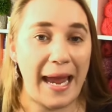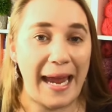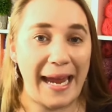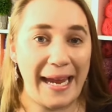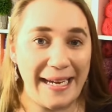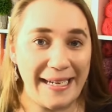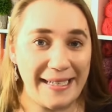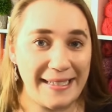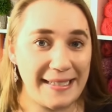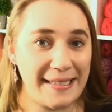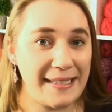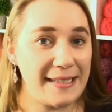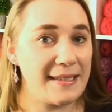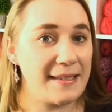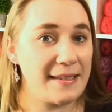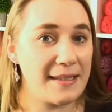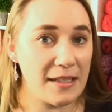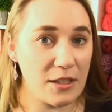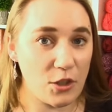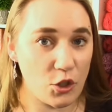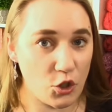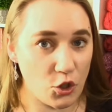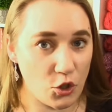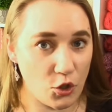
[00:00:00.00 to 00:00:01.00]
18
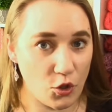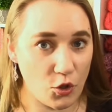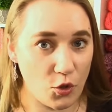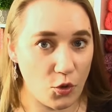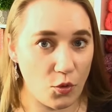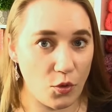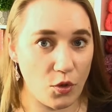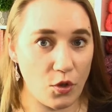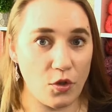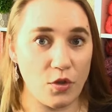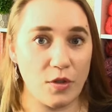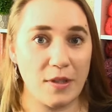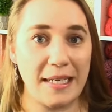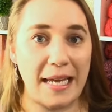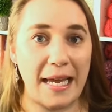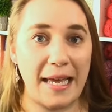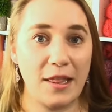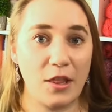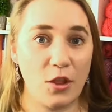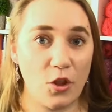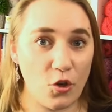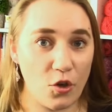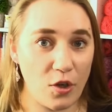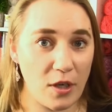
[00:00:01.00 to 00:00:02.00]
stitch tutorials,
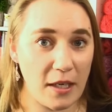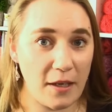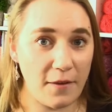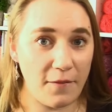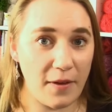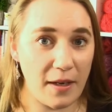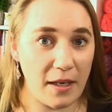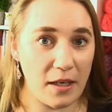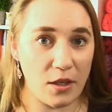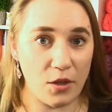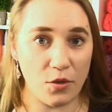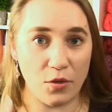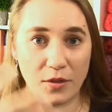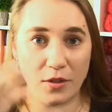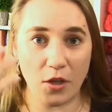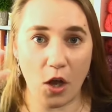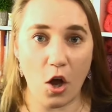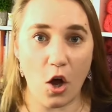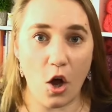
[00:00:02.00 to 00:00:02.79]
and 30 videos